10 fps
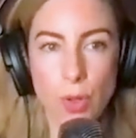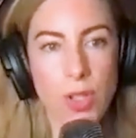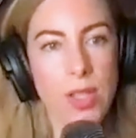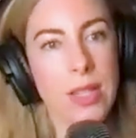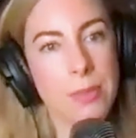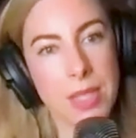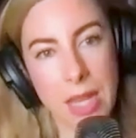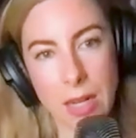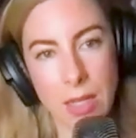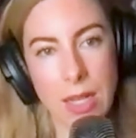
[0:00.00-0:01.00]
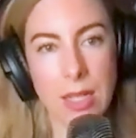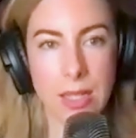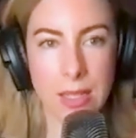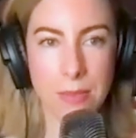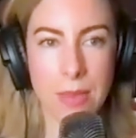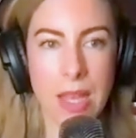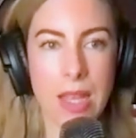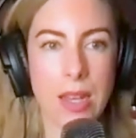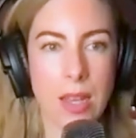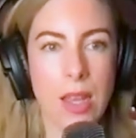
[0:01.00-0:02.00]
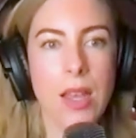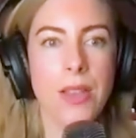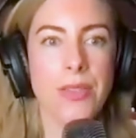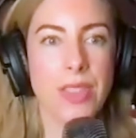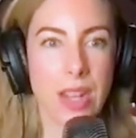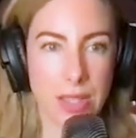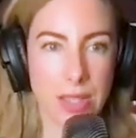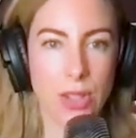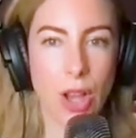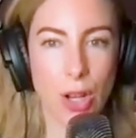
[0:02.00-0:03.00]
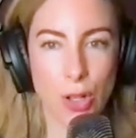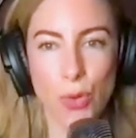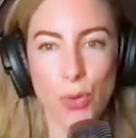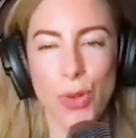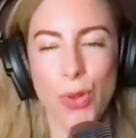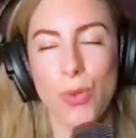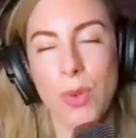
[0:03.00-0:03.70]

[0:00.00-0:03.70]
Just because I'm settling doesn't mean that it's not true."